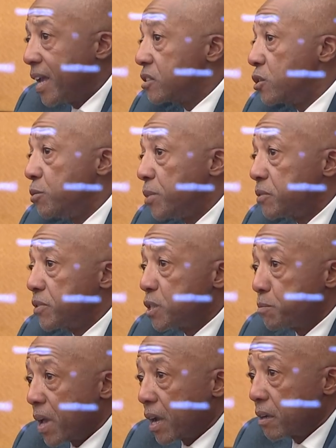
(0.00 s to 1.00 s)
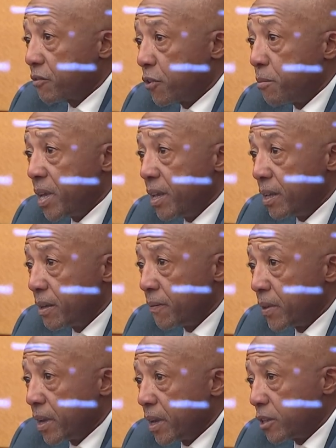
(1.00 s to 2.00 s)
has too much respect for me
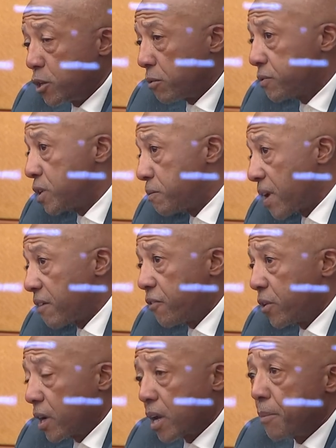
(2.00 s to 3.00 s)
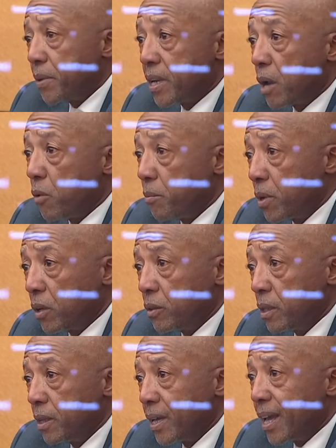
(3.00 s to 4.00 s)
and too much respect for the company that we're
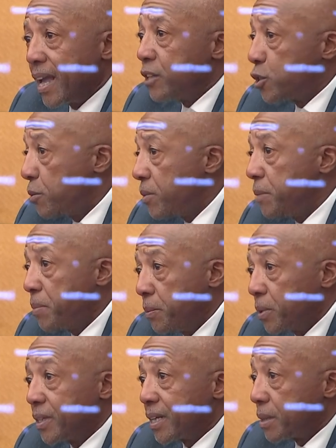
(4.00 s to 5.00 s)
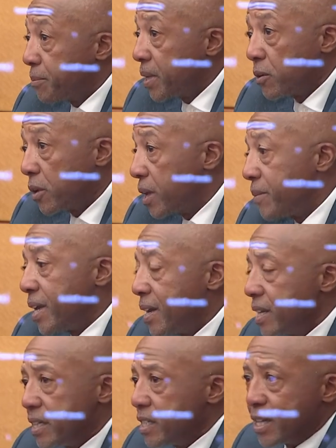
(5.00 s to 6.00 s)
building and too many people that depend on him.
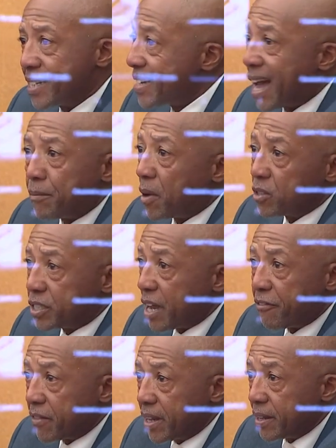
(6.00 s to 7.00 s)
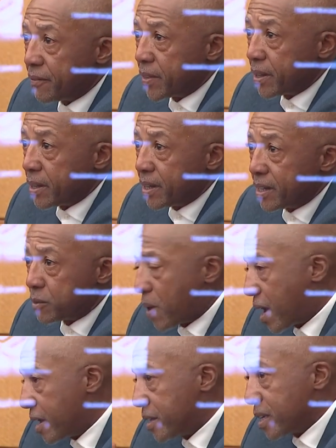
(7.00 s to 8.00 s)
It's not about Jeffrey. It's,
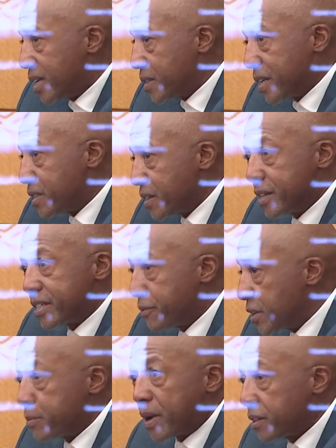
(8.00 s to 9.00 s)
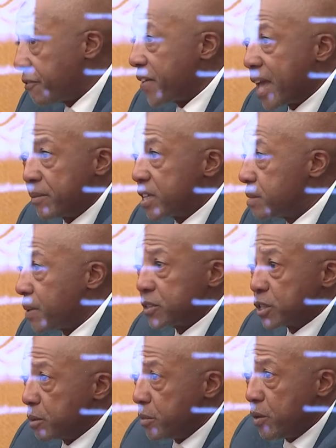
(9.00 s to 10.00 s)
why it's, it's, it's, it's about the family. It's
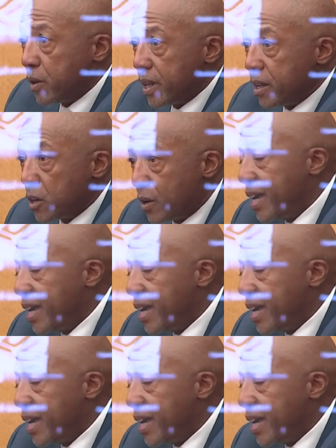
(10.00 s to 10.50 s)
about the community. You know,